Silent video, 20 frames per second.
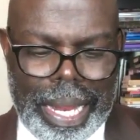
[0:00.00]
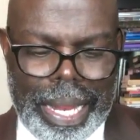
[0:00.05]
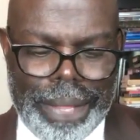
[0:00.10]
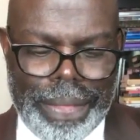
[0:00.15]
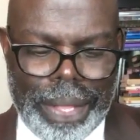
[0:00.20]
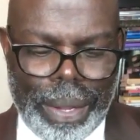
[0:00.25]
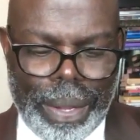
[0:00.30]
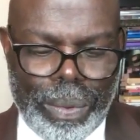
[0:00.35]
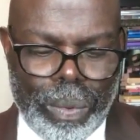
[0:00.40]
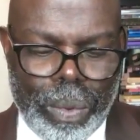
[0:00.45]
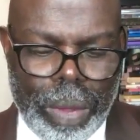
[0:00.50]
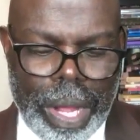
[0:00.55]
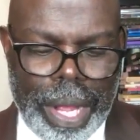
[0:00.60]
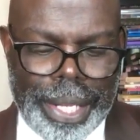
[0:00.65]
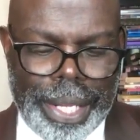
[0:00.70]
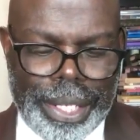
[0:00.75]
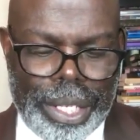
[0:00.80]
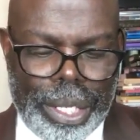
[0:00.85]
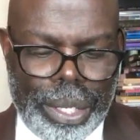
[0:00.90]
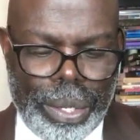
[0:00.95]
The
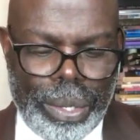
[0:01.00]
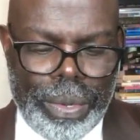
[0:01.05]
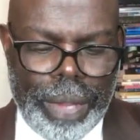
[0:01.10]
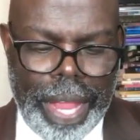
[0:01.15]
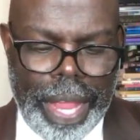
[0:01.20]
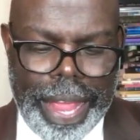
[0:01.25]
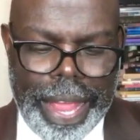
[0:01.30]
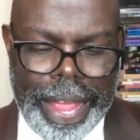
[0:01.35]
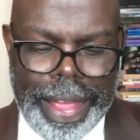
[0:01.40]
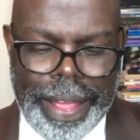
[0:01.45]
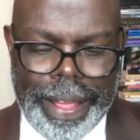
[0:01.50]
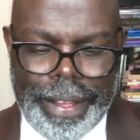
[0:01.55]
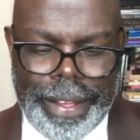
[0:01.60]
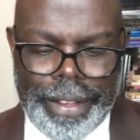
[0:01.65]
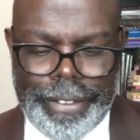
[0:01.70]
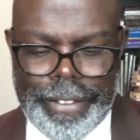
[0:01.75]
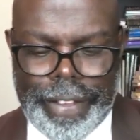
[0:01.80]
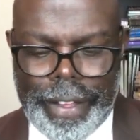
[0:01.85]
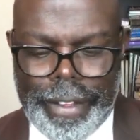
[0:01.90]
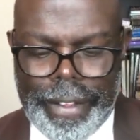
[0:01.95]
ones who
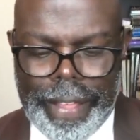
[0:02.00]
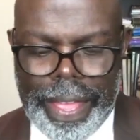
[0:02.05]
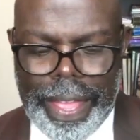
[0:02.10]
have